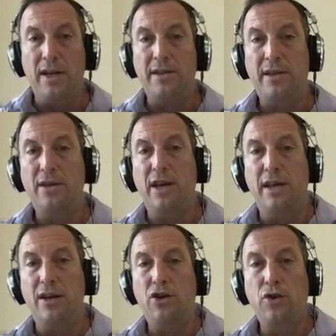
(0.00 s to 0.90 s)
it, and then
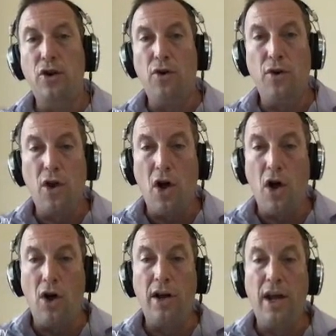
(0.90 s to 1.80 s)
you'll go
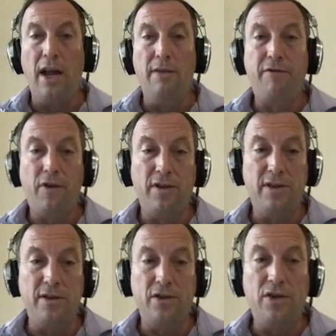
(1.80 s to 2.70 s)
along, and for
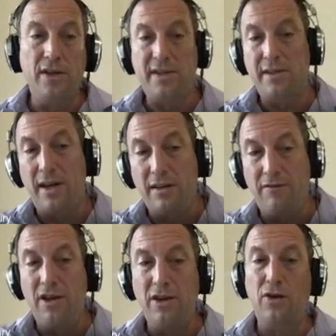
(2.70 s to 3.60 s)
instance, you can select the
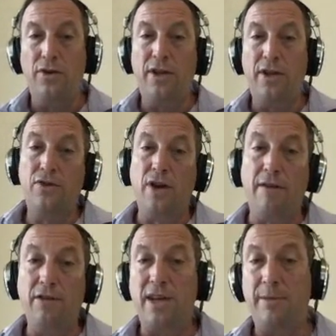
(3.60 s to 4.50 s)
vehicle that the
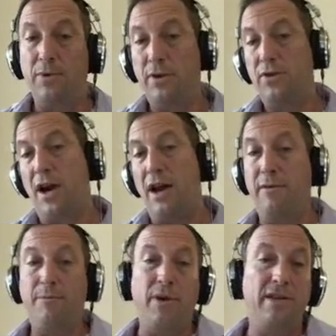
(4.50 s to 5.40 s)
driver is able to
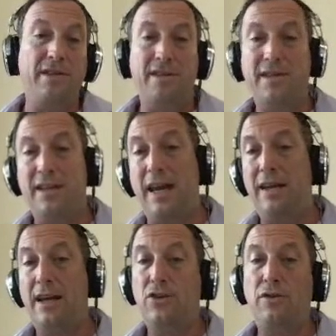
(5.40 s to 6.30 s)
drive, a bus, a
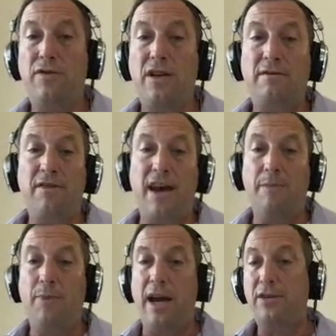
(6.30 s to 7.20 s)
sedan, SUV, van,
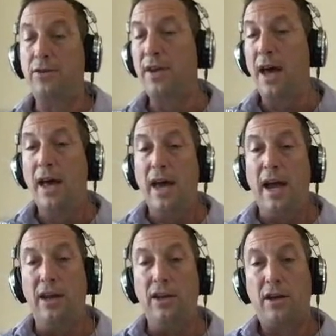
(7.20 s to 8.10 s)
passengers.
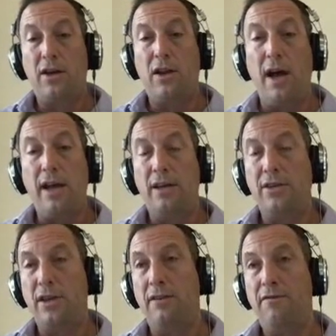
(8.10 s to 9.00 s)
And the clients
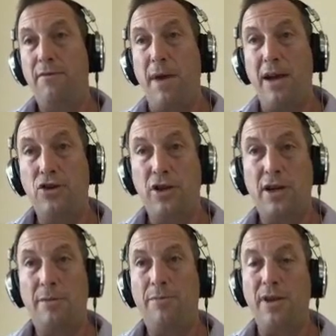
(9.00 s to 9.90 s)
and the managing
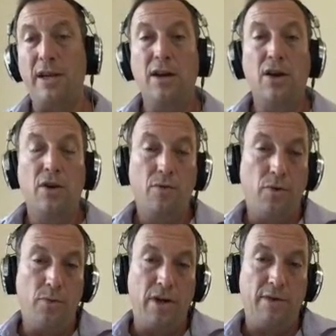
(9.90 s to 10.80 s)
company, when we